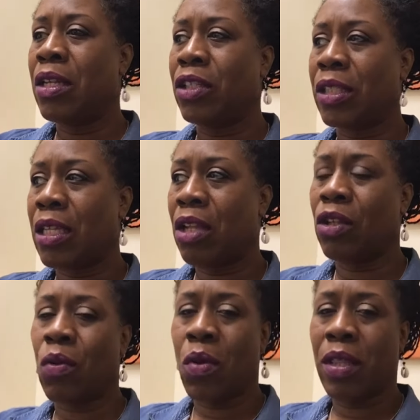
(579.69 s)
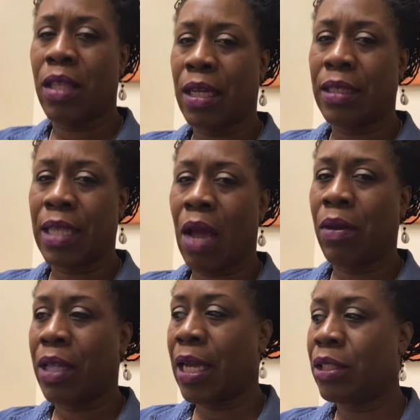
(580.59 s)
just telling her what things that I
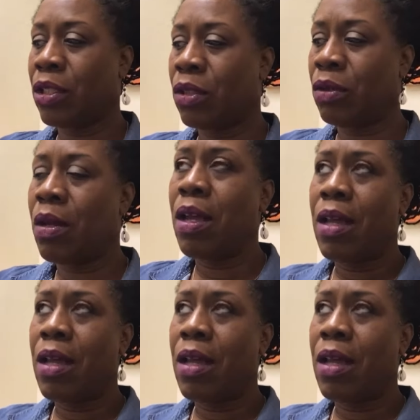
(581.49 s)
would like to do.